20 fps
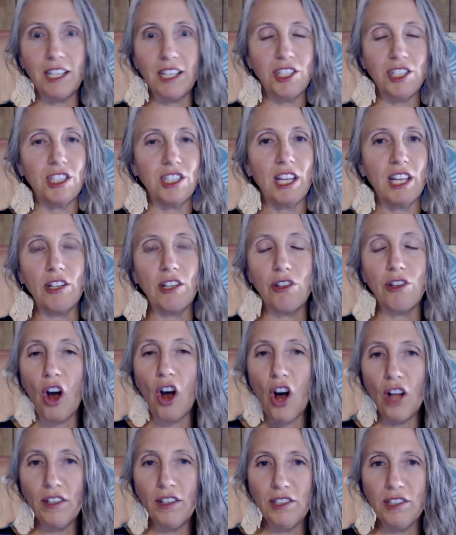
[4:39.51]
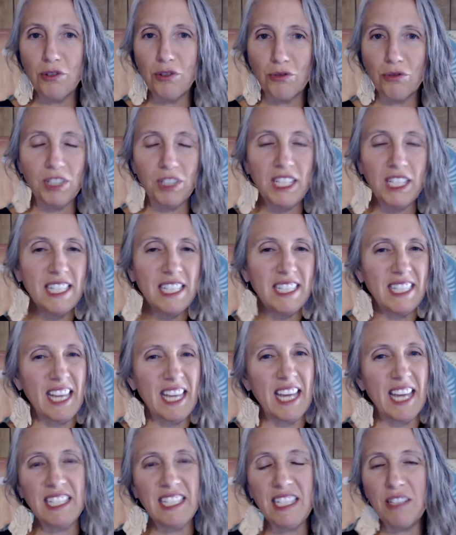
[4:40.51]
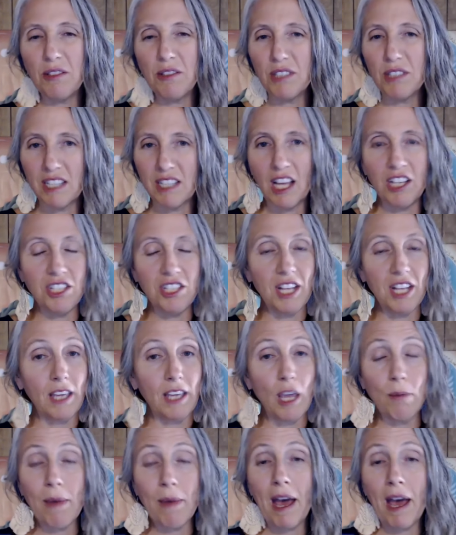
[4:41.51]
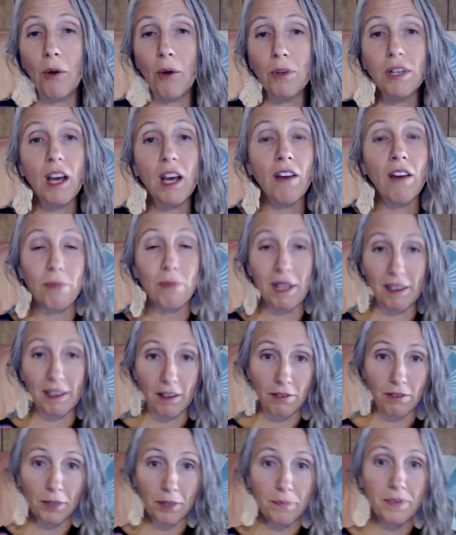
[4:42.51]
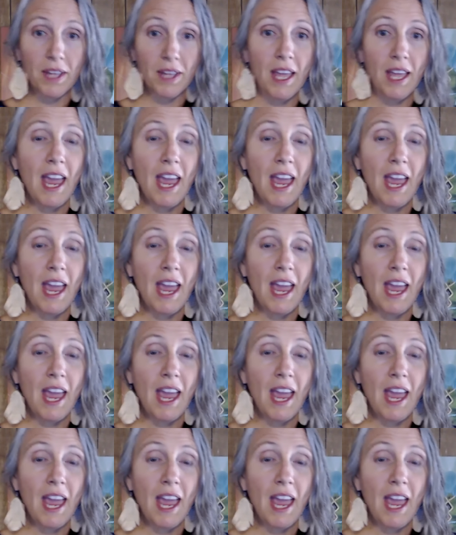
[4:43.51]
like just like all this gritty, sandy sludge that came out of my liver.